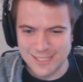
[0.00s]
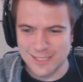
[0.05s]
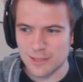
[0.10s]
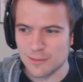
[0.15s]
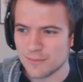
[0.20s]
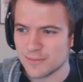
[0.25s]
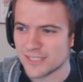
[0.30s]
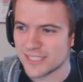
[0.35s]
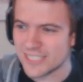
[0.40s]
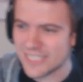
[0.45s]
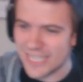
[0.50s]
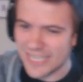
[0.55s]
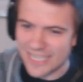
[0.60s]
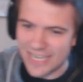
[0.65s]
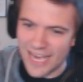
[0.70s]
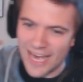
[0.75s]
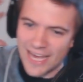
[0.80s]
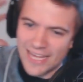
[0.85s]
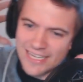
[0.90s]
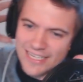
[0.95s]
is some
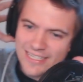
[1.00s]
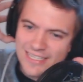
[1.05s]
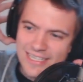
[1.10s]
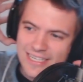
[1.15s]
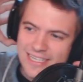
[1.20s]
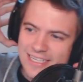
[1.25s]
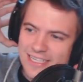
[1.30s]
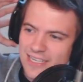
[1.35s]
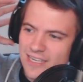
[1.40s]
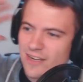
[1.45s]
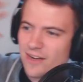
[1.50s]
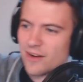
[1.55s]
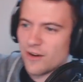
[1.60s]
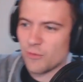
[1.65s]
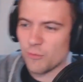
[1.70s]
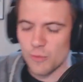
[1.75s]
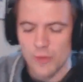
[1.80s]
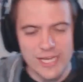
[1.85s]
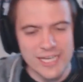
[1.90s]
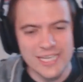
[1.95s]
sick editing.
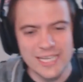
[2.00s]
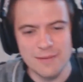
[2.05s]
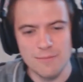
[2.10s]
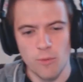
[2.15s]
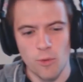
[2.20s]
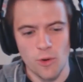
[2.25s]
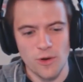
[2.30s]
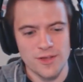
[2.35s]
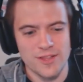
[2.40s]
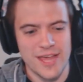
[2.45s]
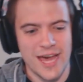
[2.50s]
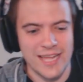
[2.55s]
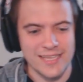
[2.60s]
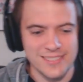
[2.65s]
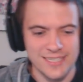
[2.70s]
We need more of